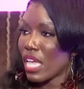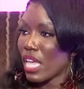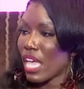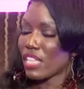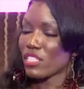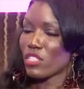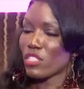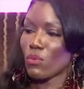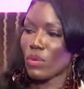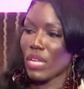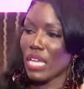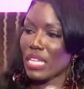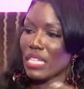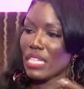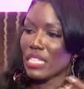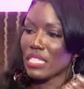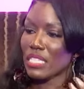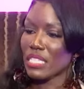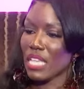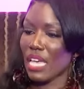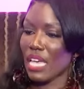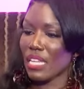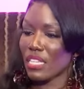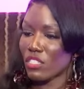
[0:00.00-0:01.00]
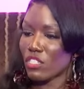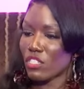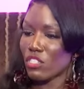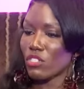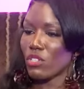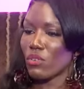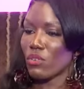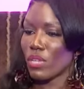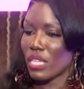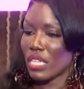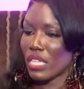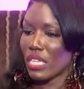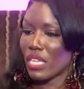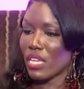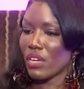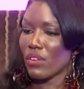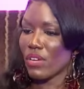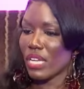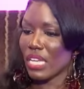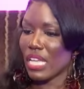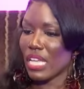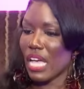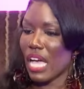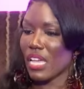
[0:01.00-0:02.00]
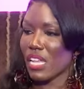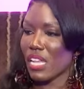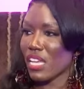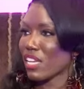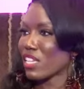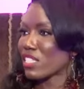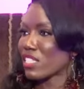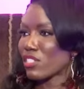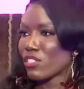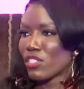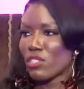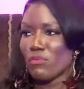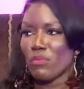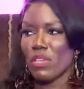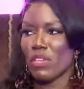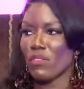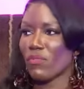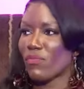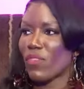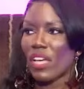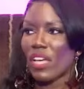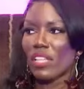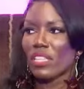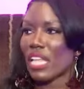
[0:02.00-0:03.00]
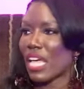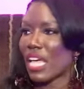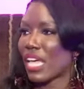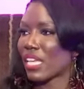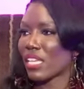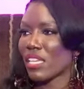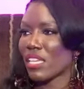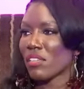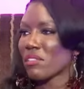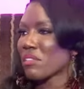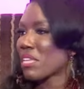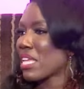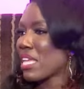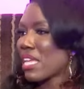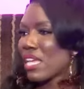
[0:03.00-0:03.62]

And so when I decided to do it here in Ghana, because to me it felt like